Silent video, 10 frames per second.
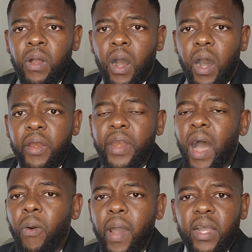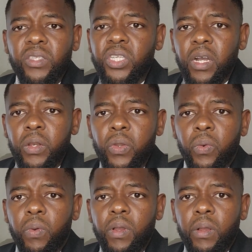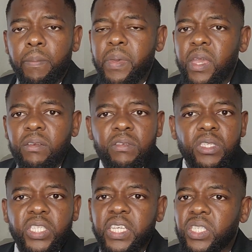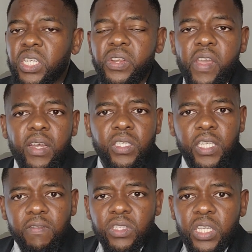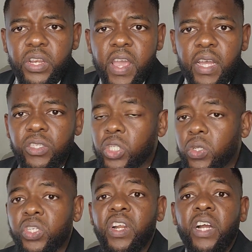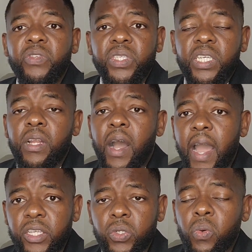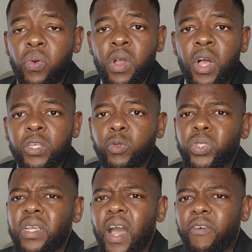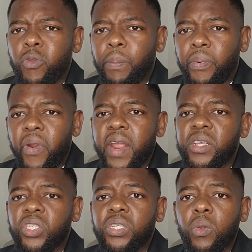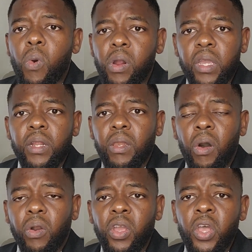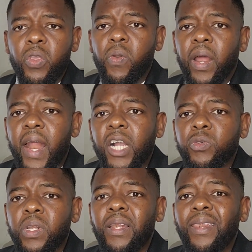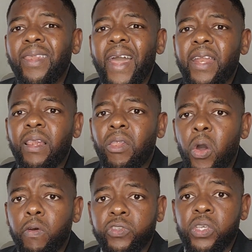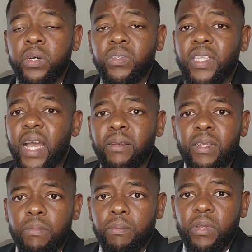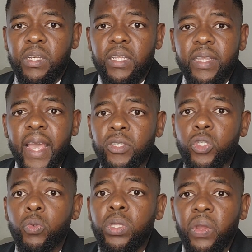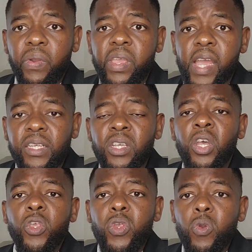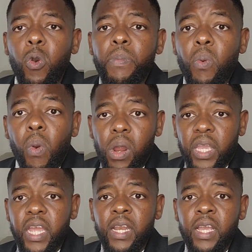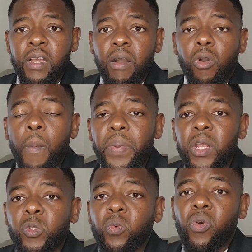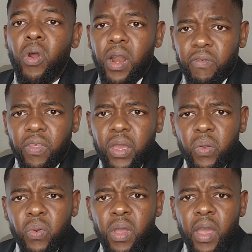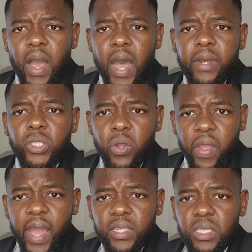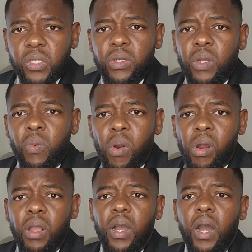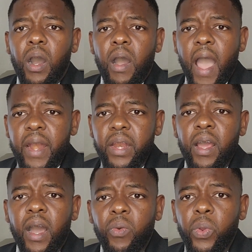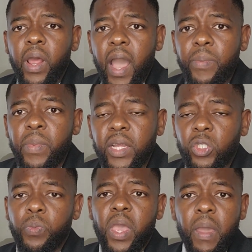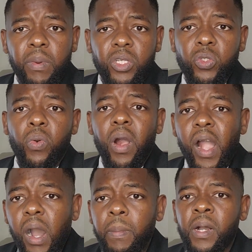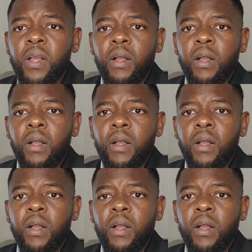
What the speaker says: Now, I can tell you, being 16 years, 17 years, just graduating high school, you still have, your brain is still working a lot. You can actually learn a lot of skills that in the next 2-3 years, you'll be working, companies will run after you. And JoinIT is going to work hand in hand with HIMED to be able to help